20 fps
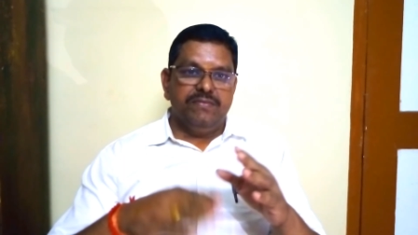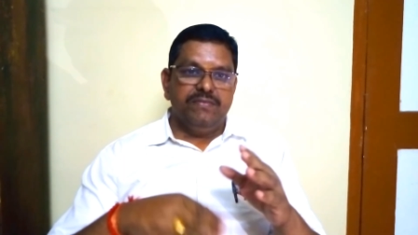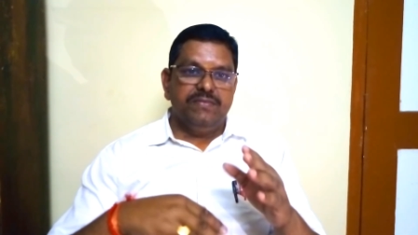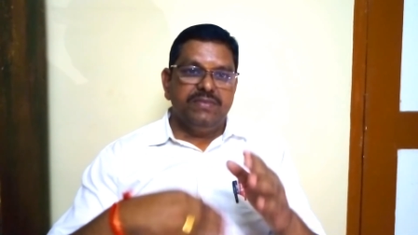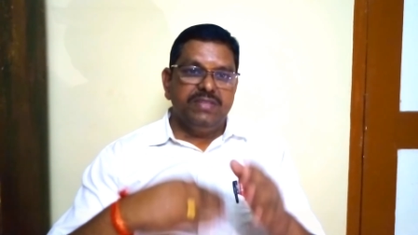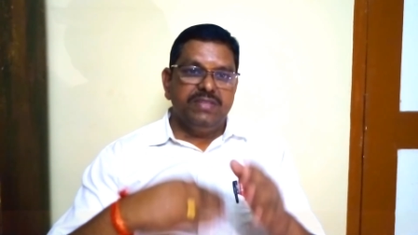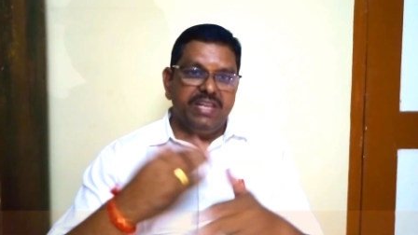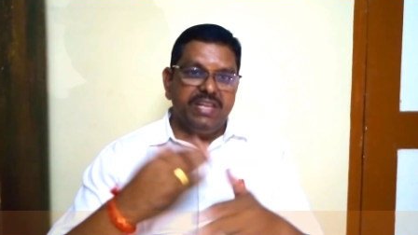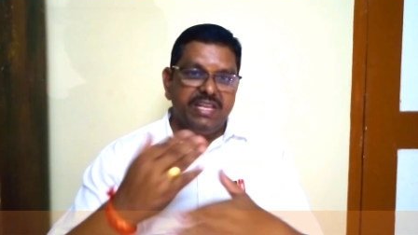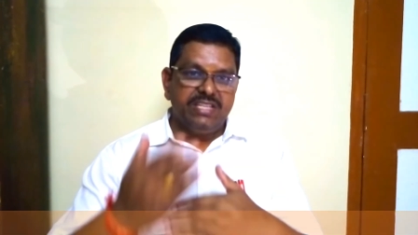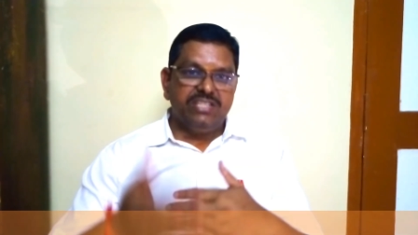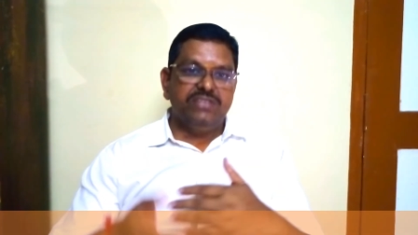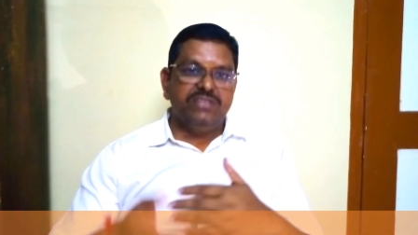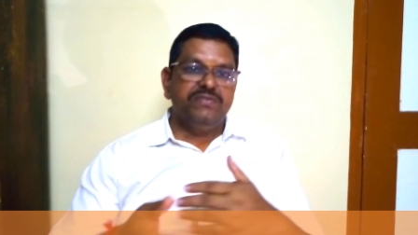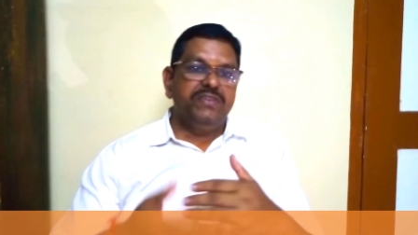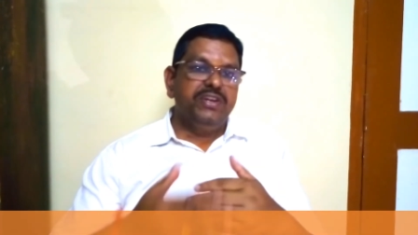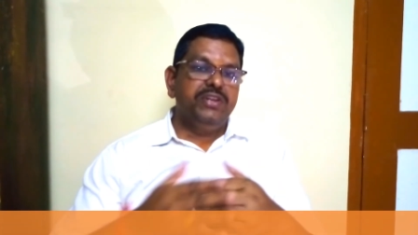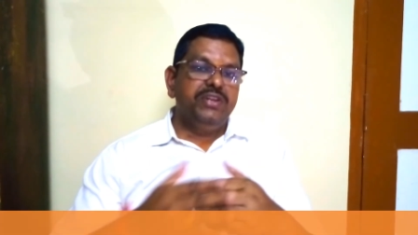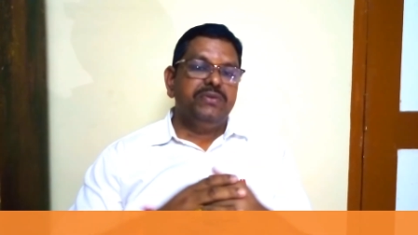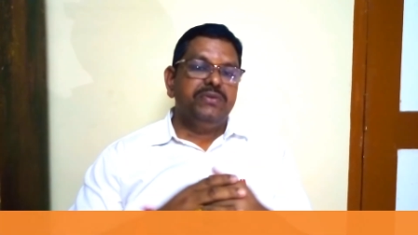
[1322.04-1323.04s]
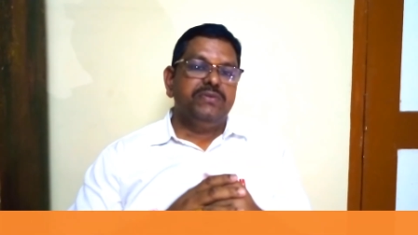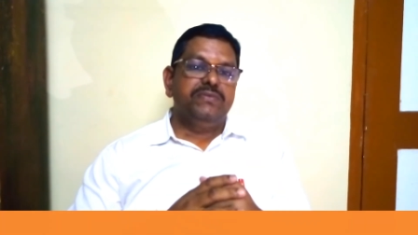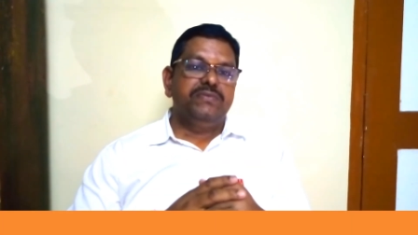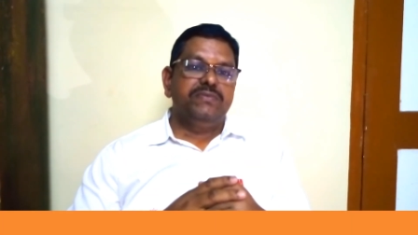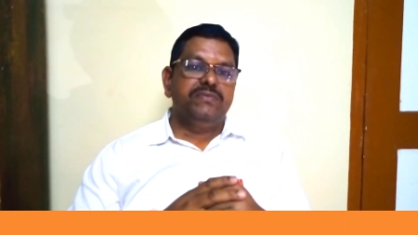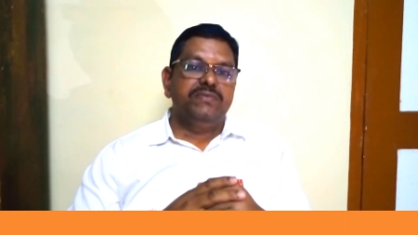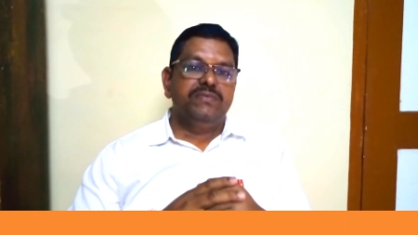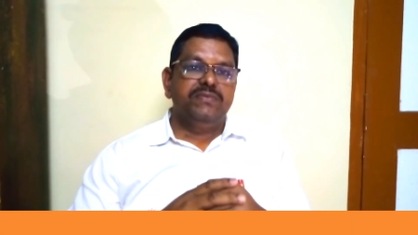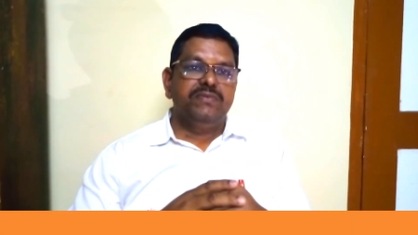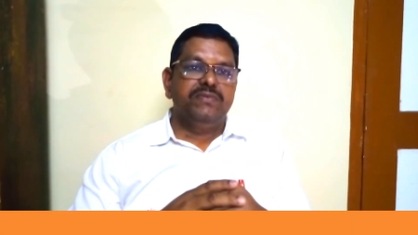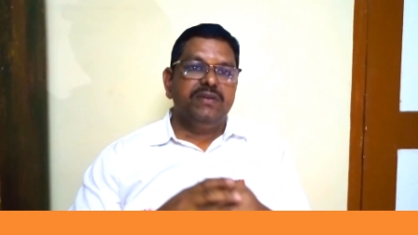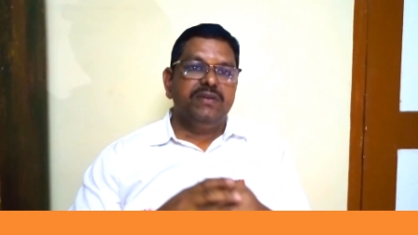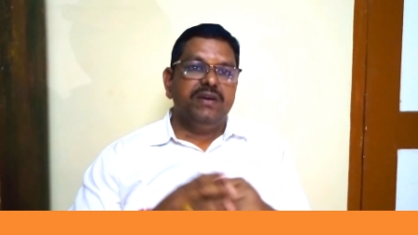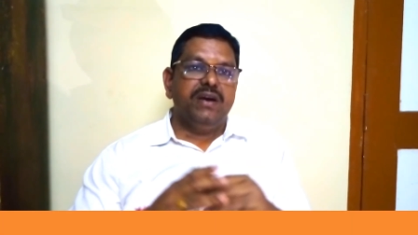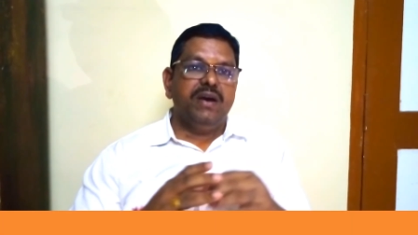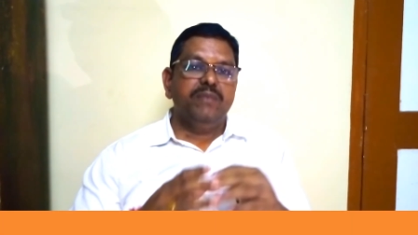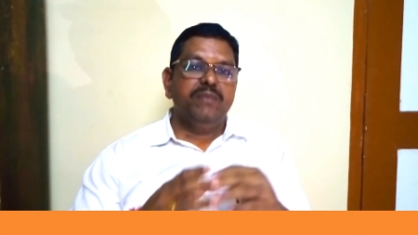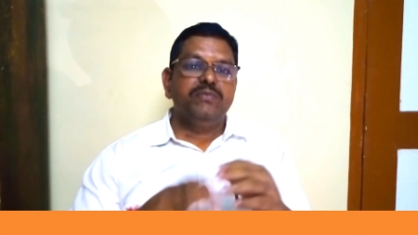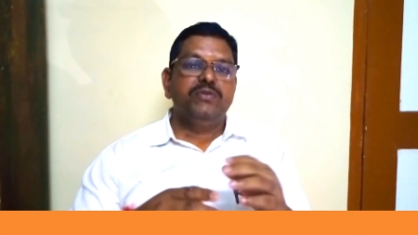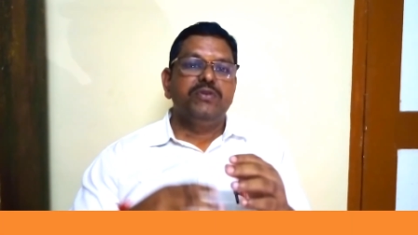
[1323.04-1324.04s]
the next video,
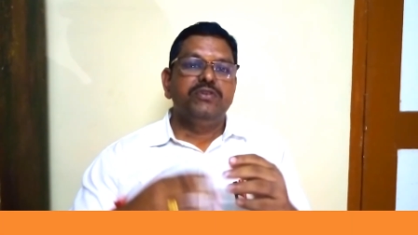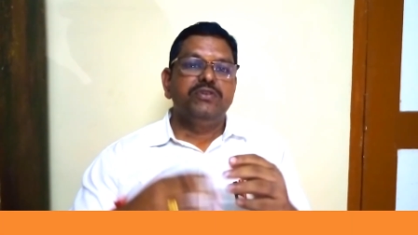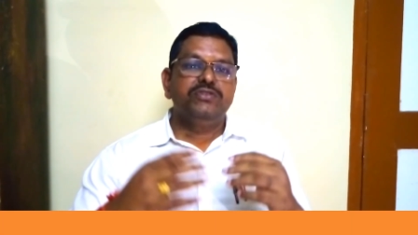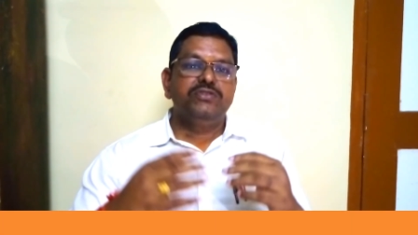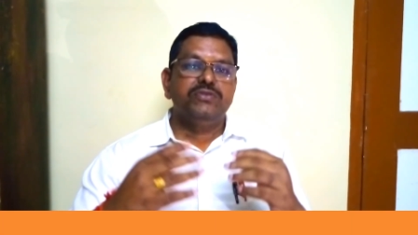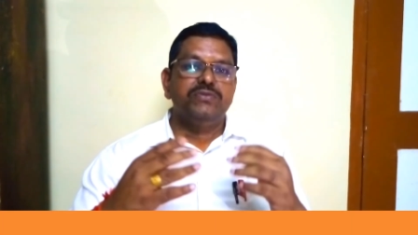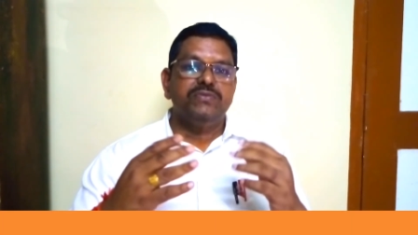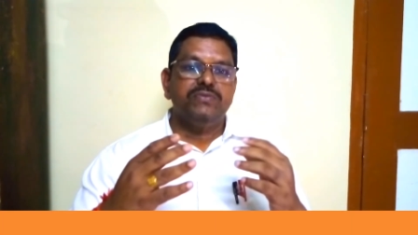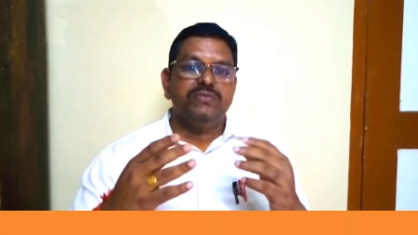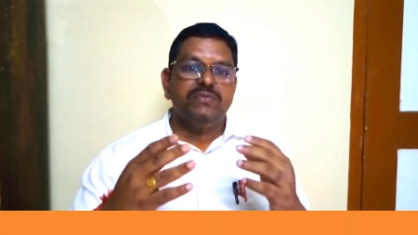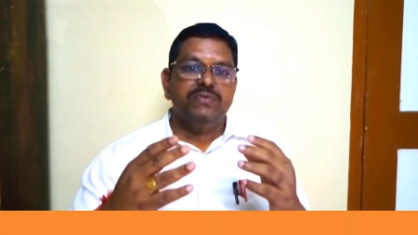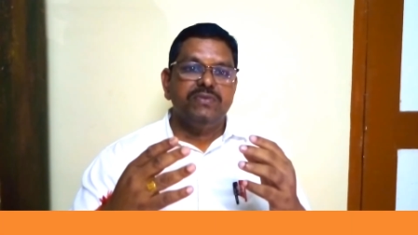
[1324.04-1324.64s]
I'm going to